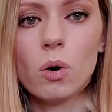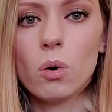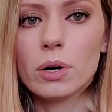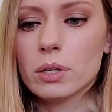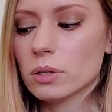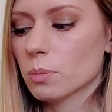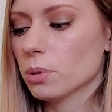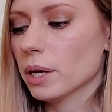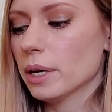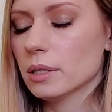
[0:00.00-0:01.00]
Or you could
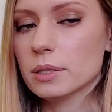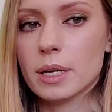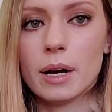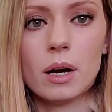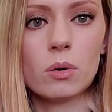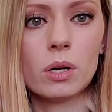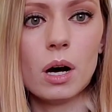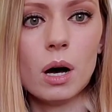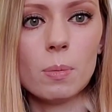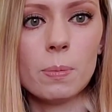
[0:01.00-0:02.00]
play it down,
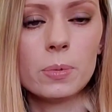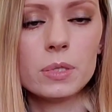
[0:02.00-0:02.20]
up,